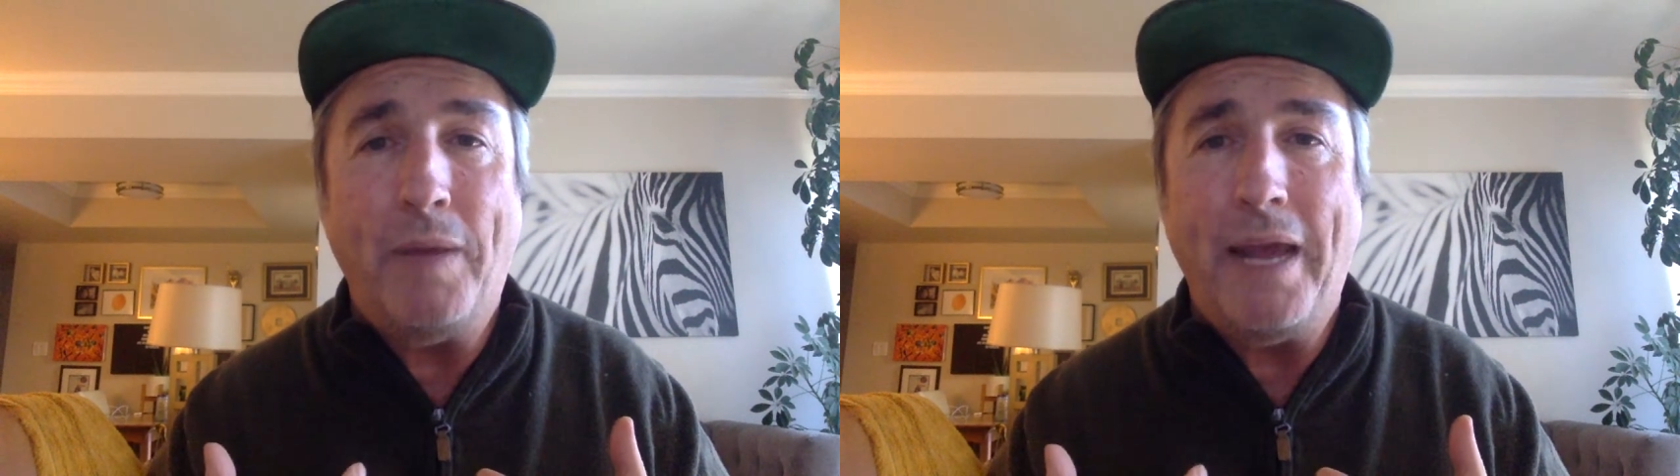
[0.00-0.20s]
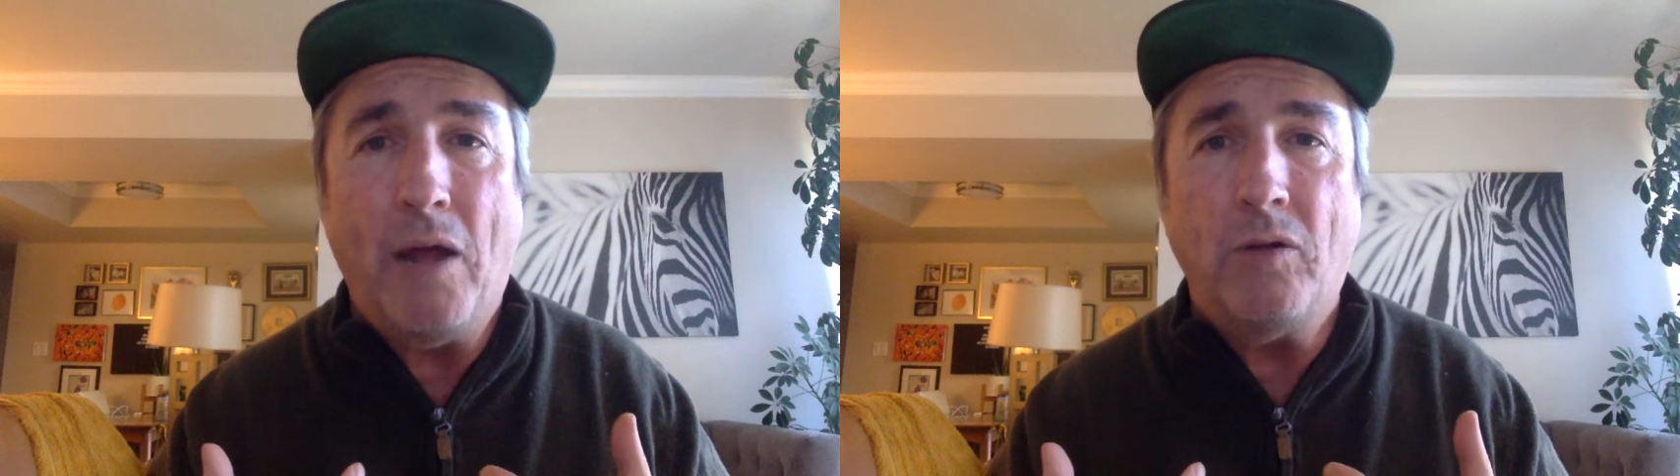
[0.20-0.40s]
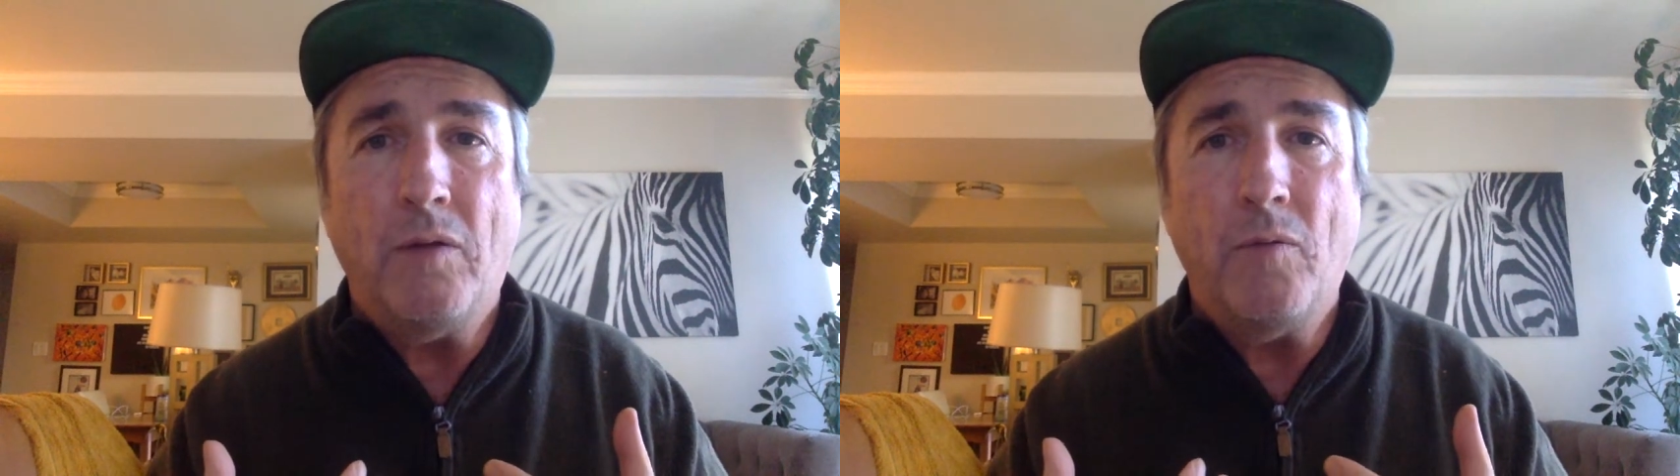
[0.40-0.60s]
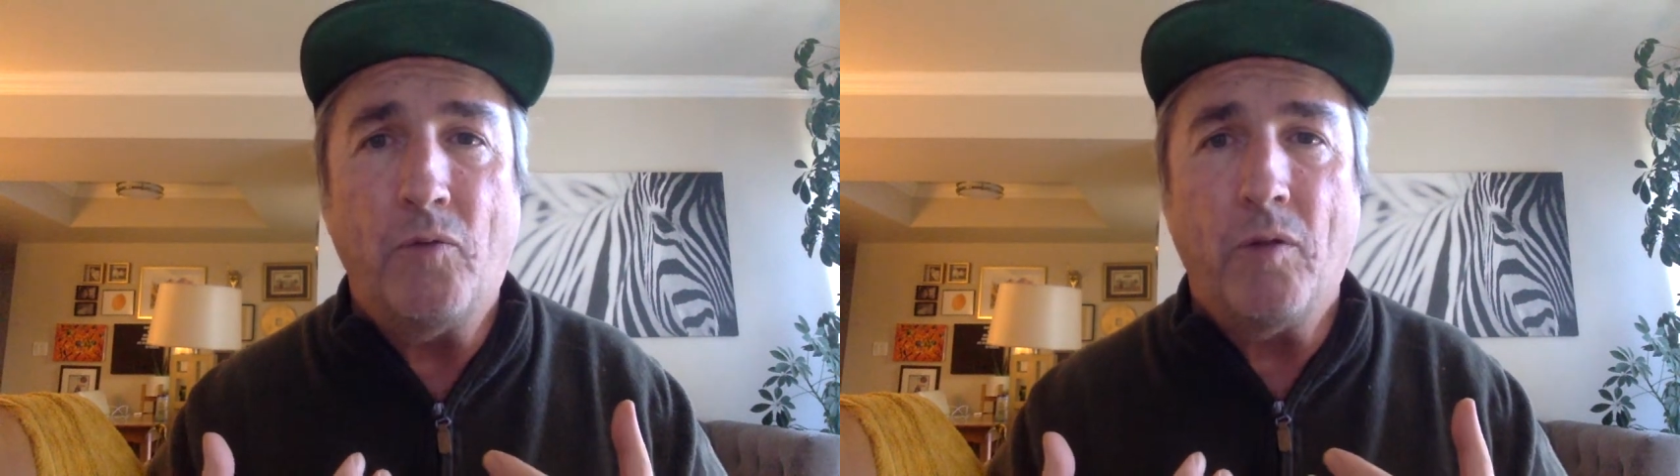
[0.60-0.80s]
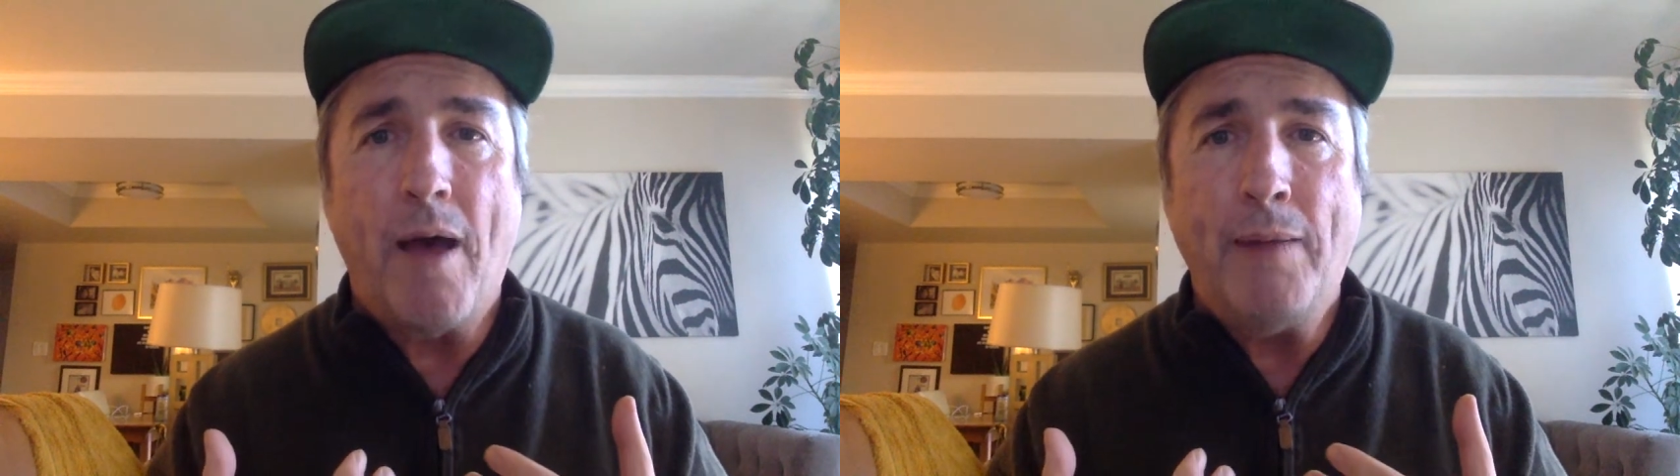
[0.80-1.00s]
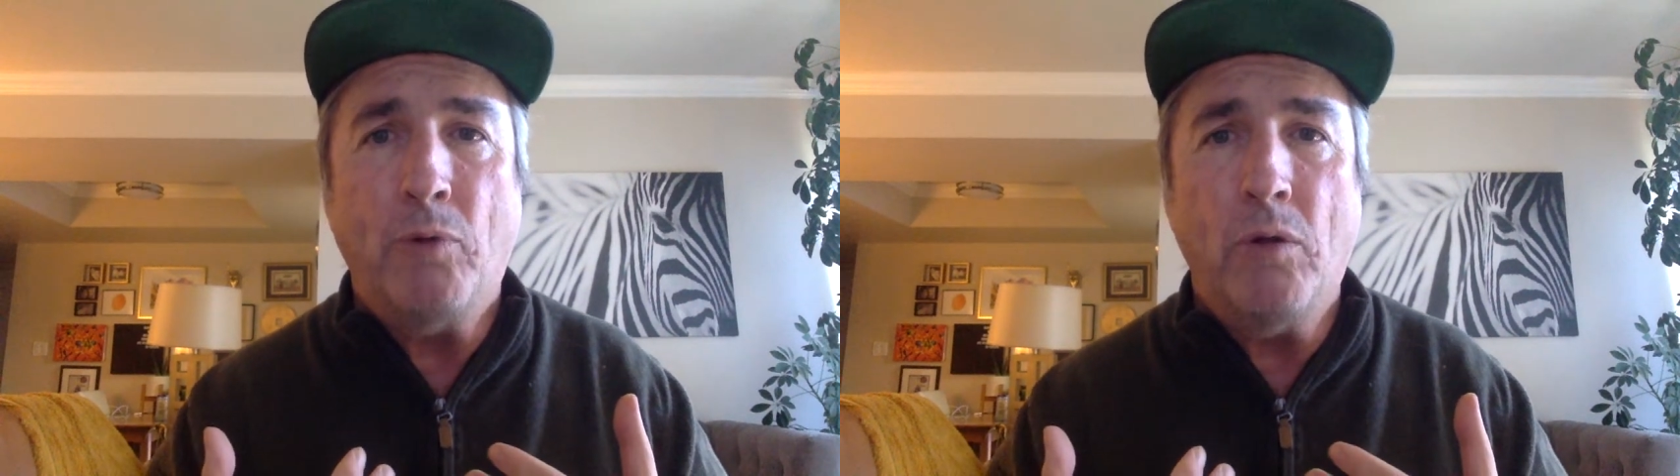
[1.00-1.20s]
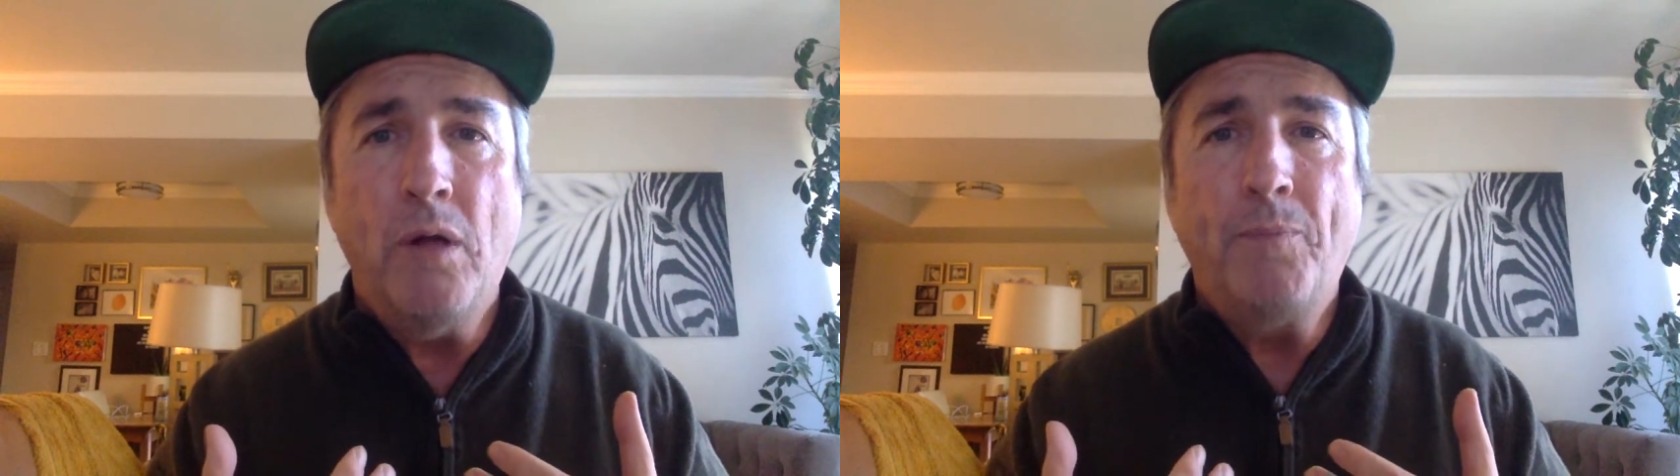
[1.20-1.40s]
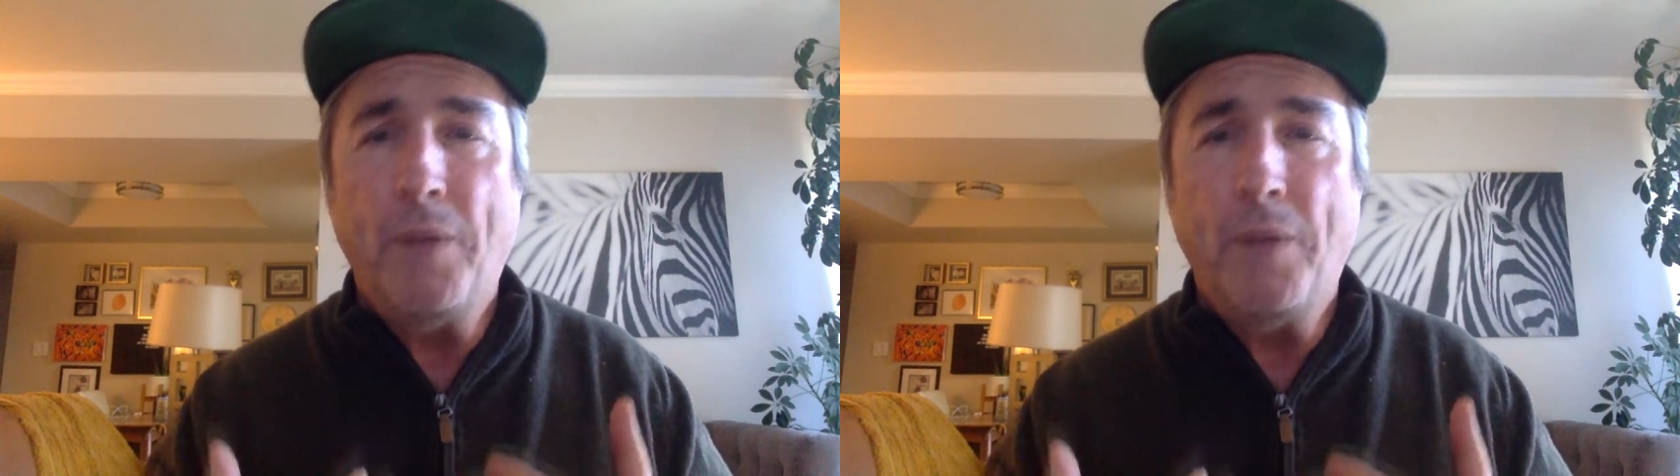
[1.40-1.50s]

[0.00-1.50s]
be held for libel.